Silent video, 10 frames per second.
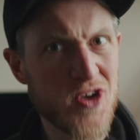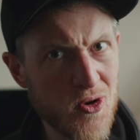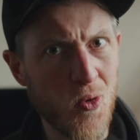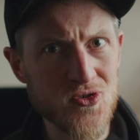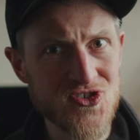can
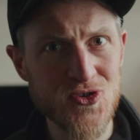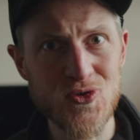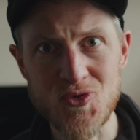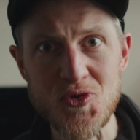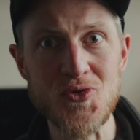also
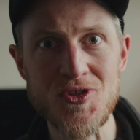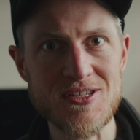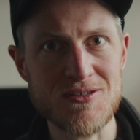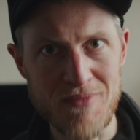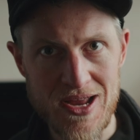do
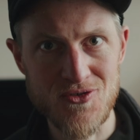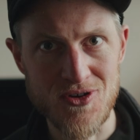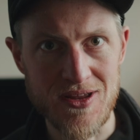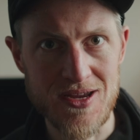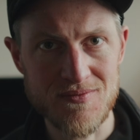this
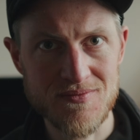manually.